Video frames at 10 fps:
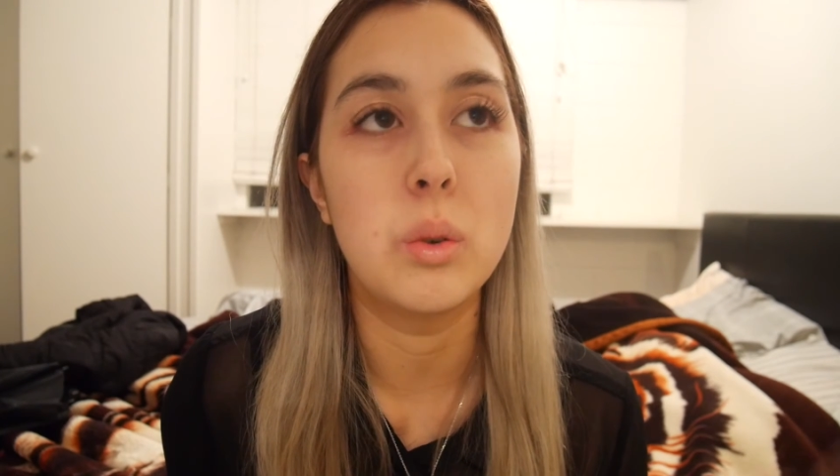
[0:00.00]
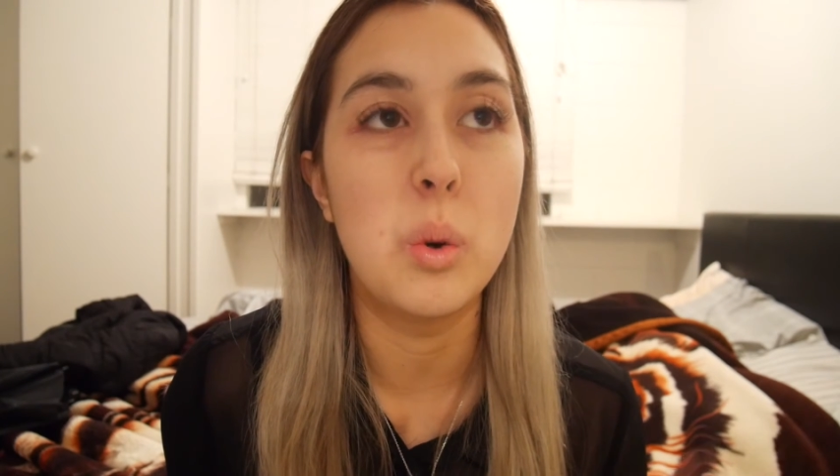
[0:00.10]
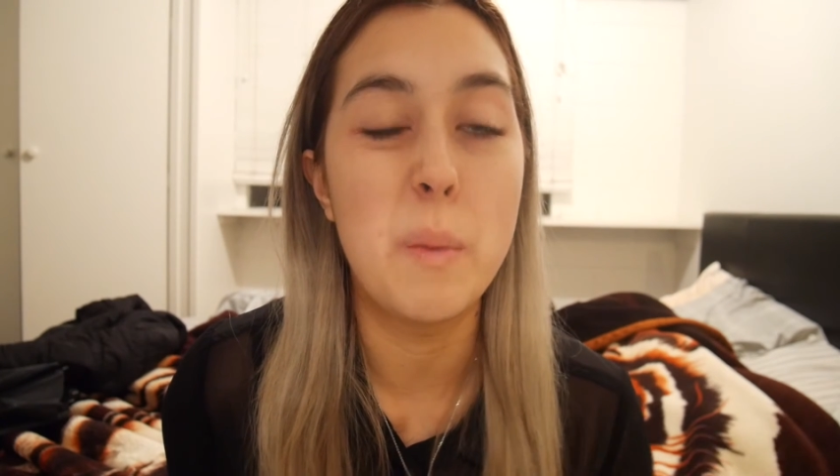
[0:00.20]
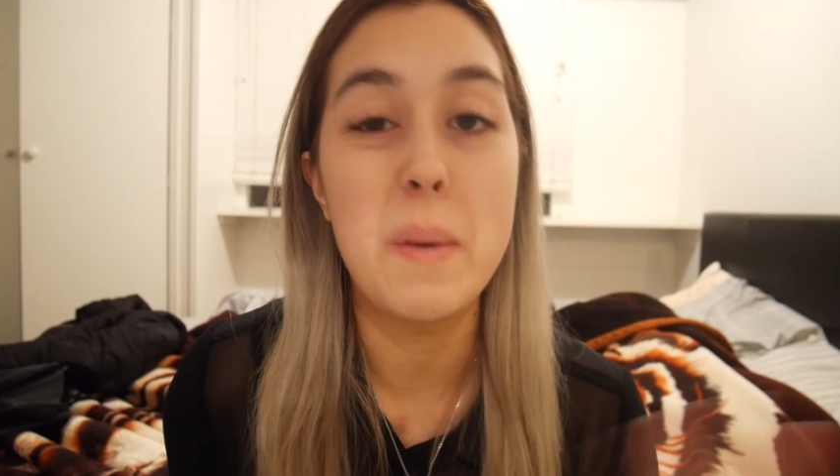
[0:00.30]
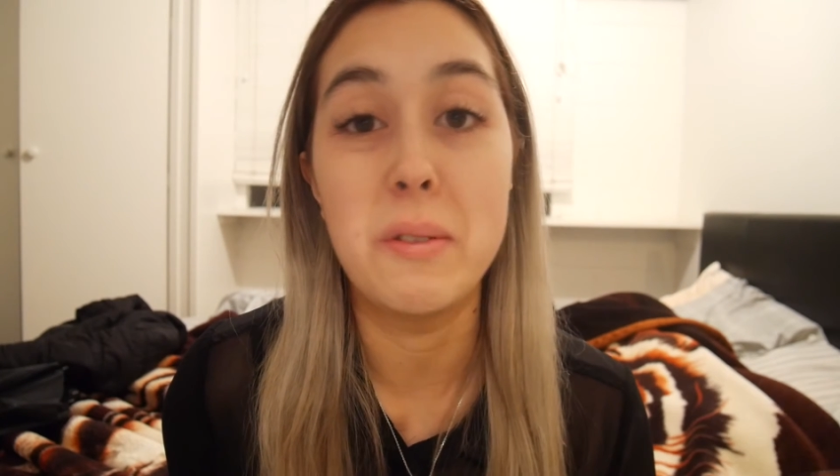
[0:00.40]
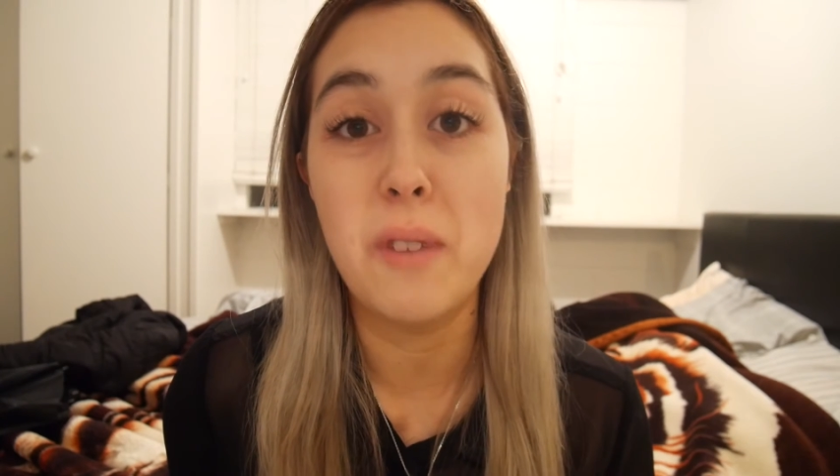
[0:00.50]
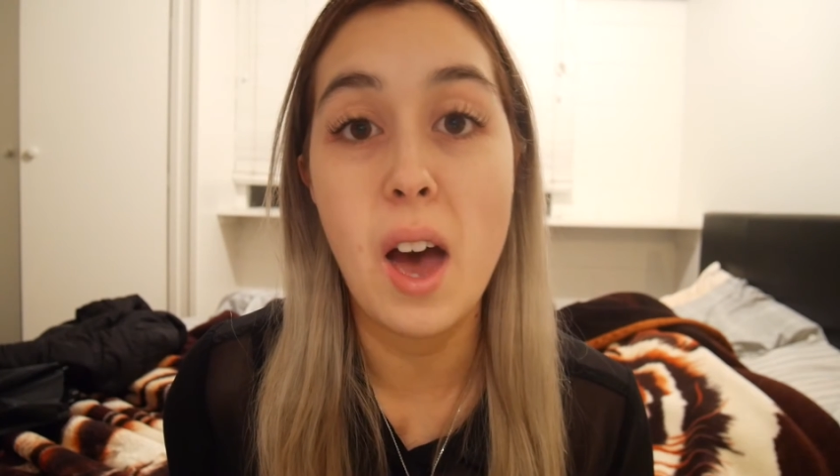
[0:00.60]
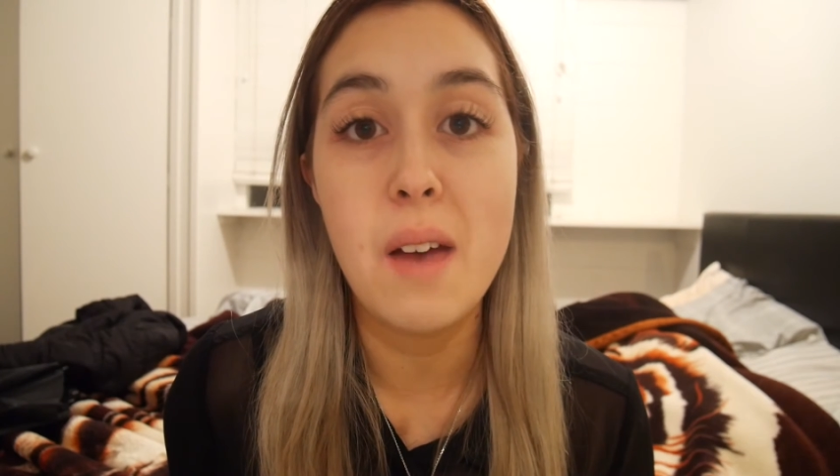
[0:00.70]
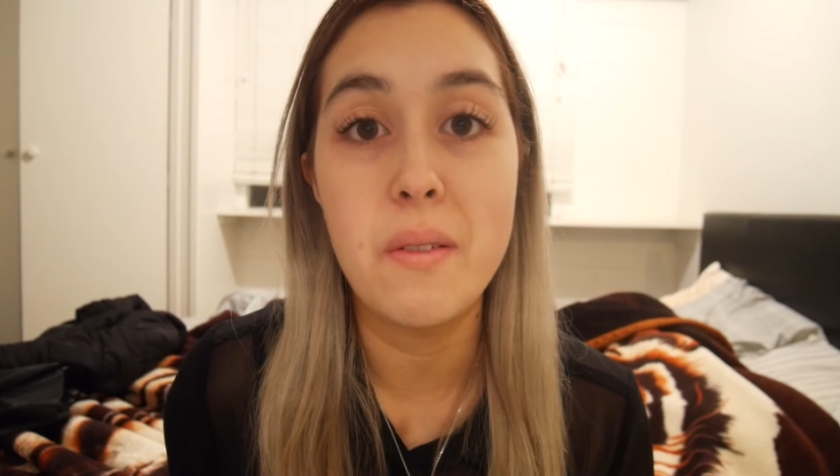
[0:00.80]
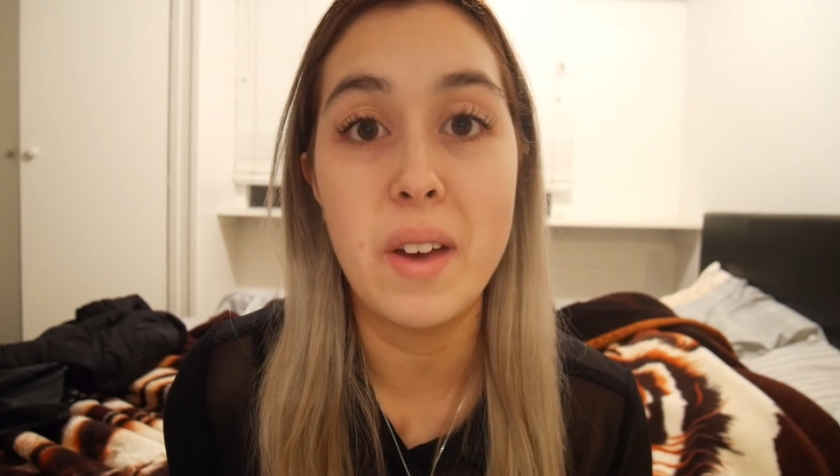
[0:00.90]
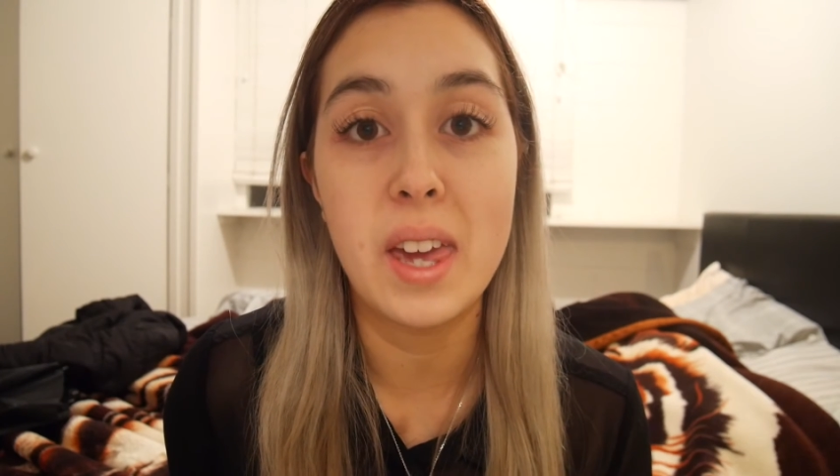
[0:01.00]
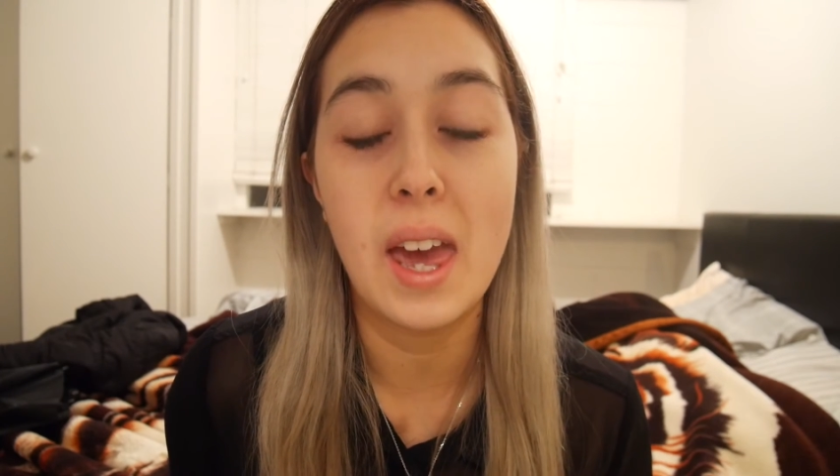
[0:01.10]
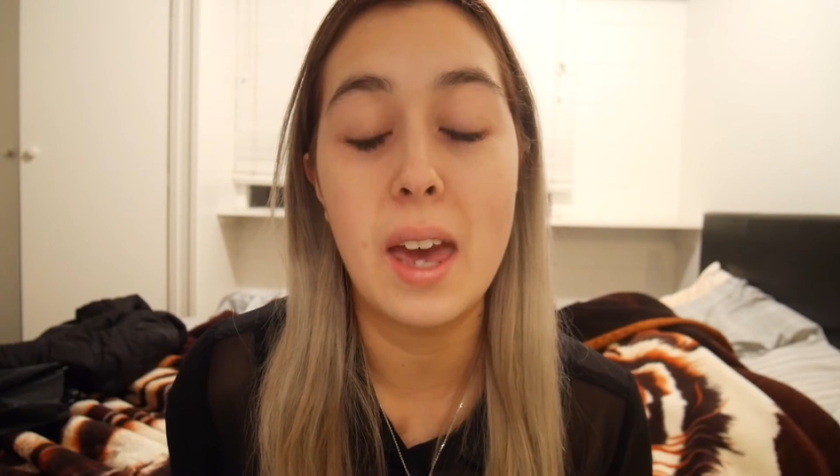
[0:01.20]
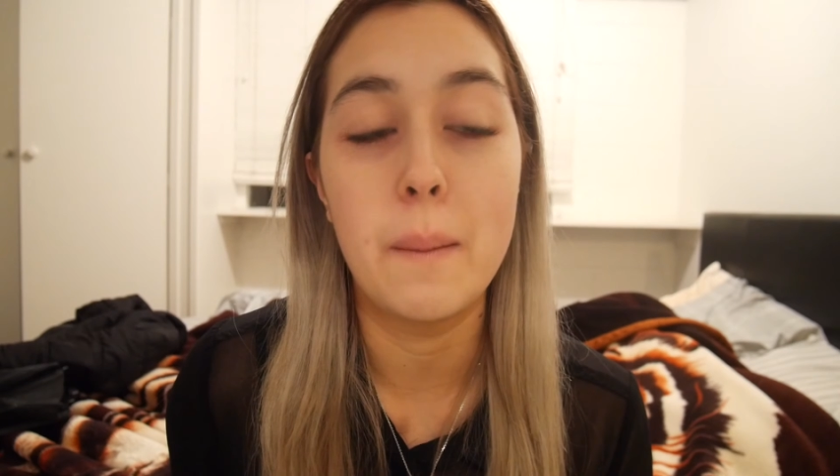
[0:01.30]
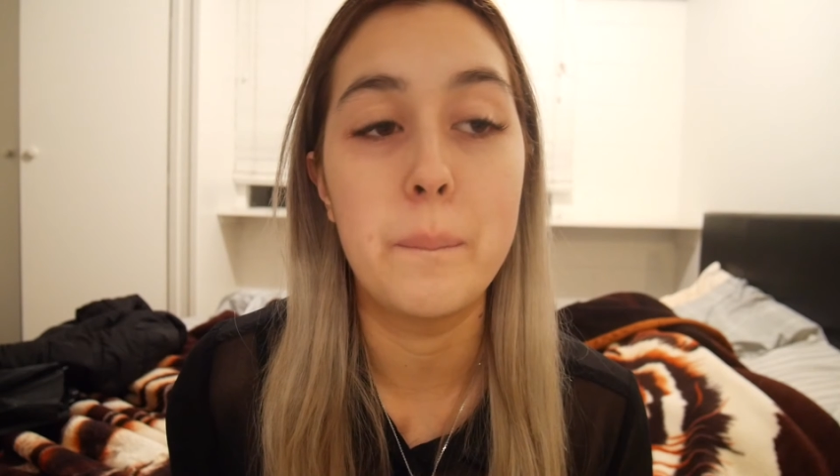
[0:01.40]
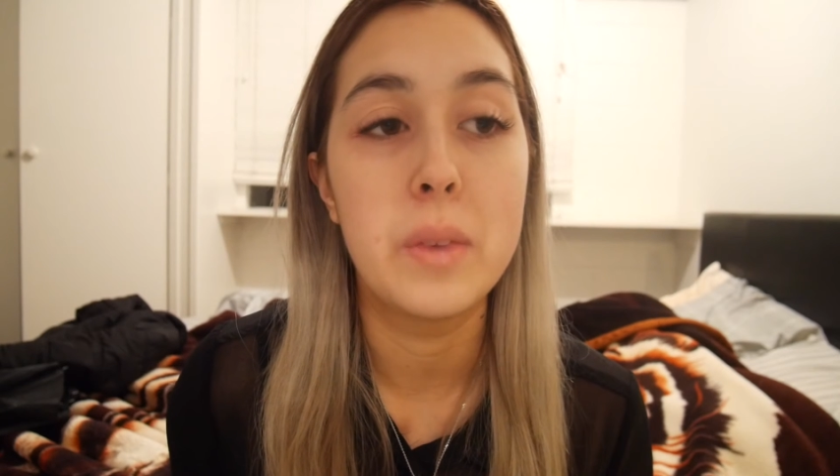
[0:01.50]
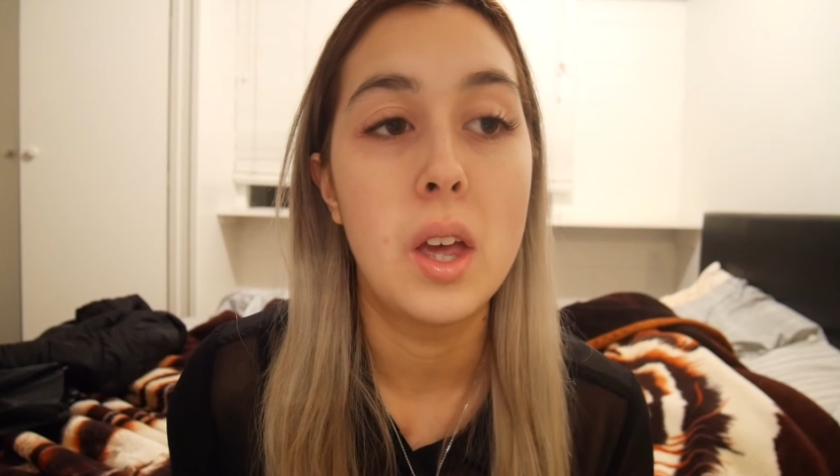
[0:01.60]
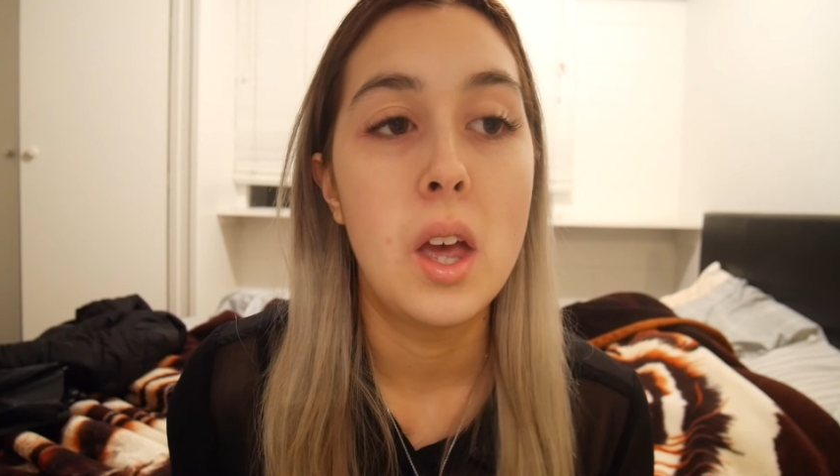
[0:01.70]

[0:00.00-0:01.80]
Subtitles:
or maybe 5 if I can.